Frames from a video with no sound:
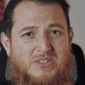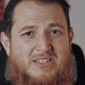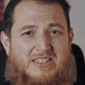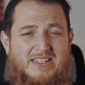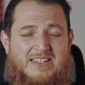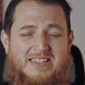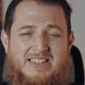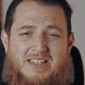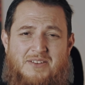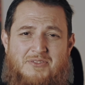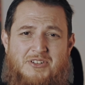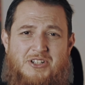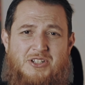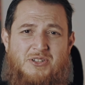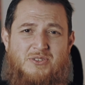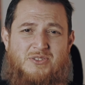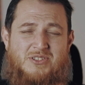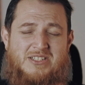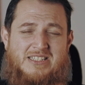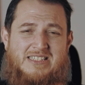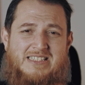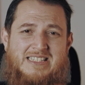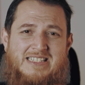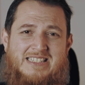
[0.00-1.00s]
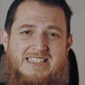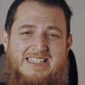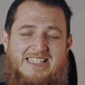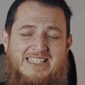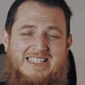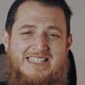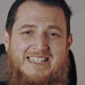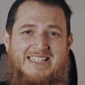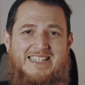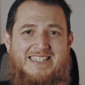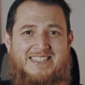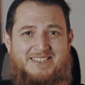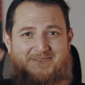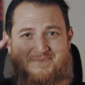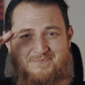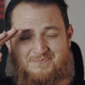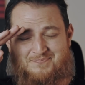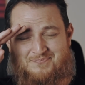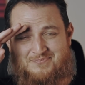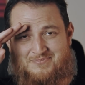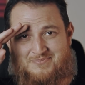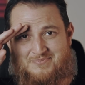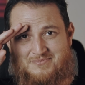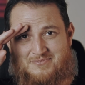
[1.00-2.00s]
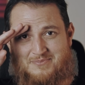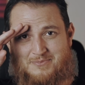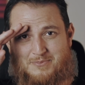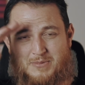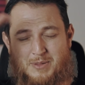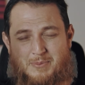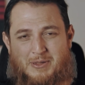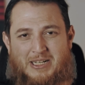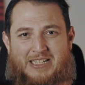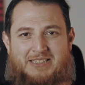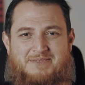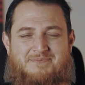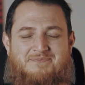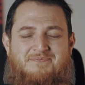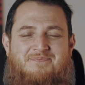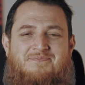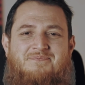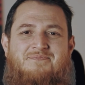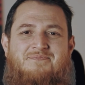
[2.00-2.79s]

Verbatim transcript: in another video. Till then, take care. Bye-bye.